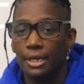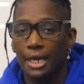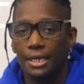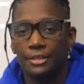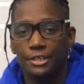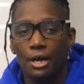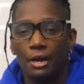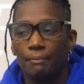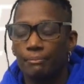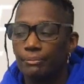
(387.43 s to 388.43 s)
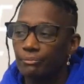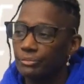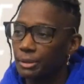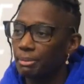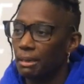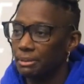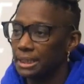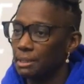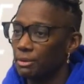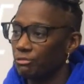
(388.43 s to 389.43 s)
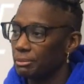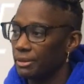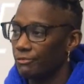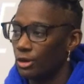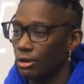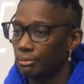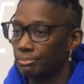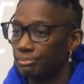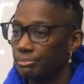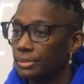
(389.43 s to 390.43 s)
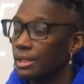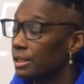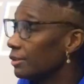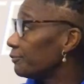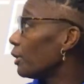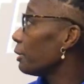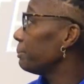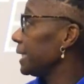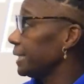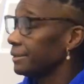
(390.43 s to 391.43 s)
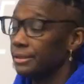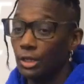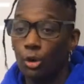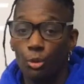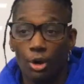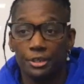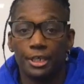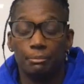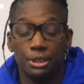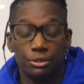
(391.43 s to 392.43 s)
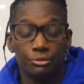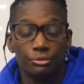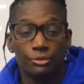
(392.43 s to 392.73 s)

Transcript: And I thought, they're probably coming from the farm, the farm being the O R W.